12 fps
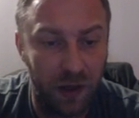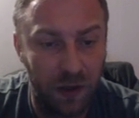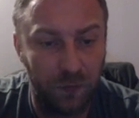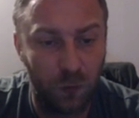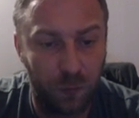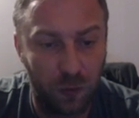
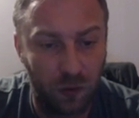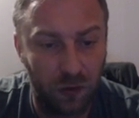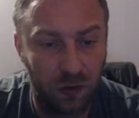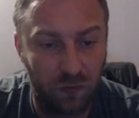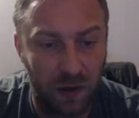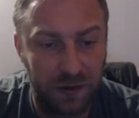If your
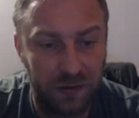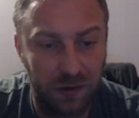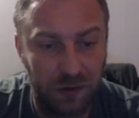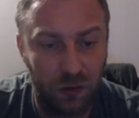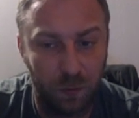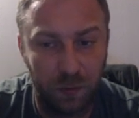opponent tries
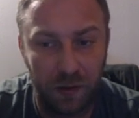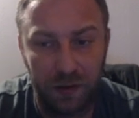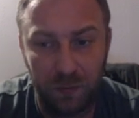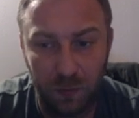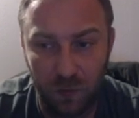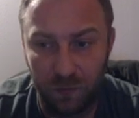to play
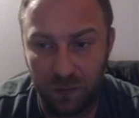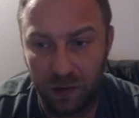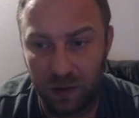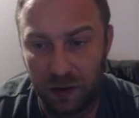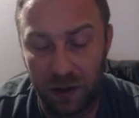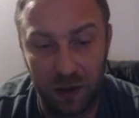the move
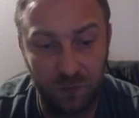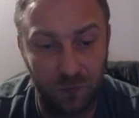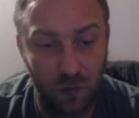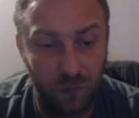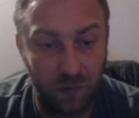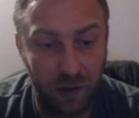
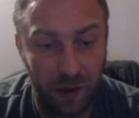h4,